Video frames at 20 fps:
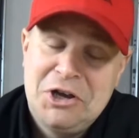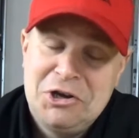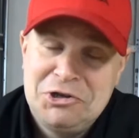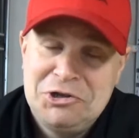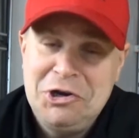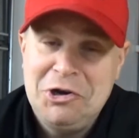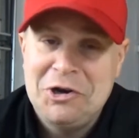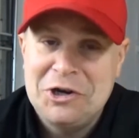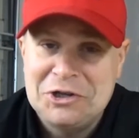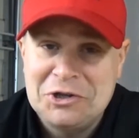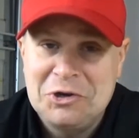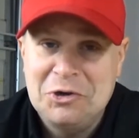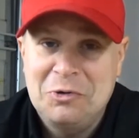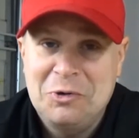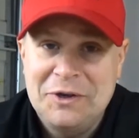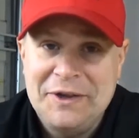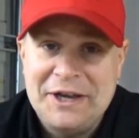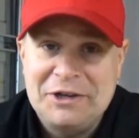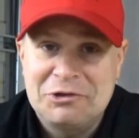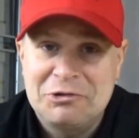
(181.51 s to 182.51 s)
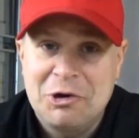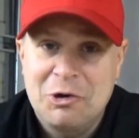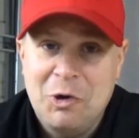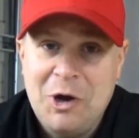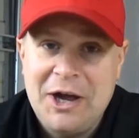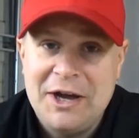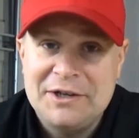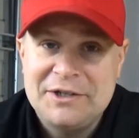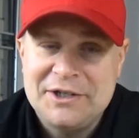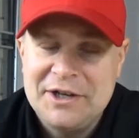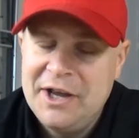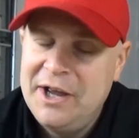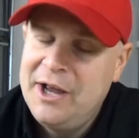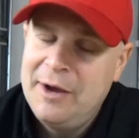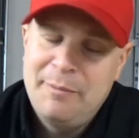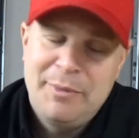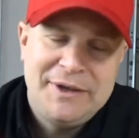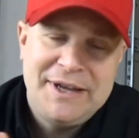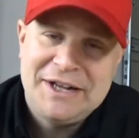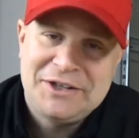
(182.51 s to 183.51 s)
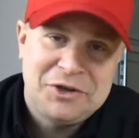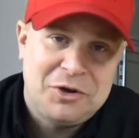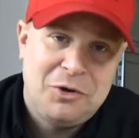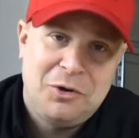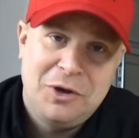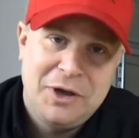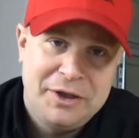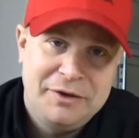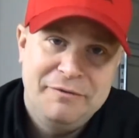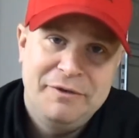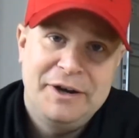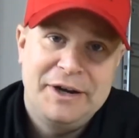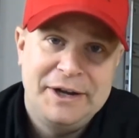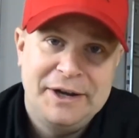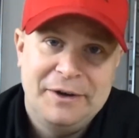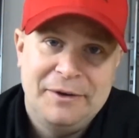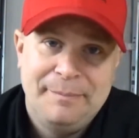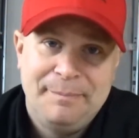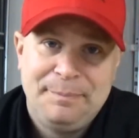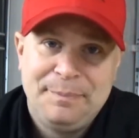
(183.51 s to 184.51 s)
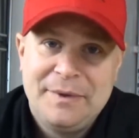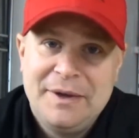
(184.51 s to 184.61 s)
Sure, it's cool when they screw us, but that's a whole other video.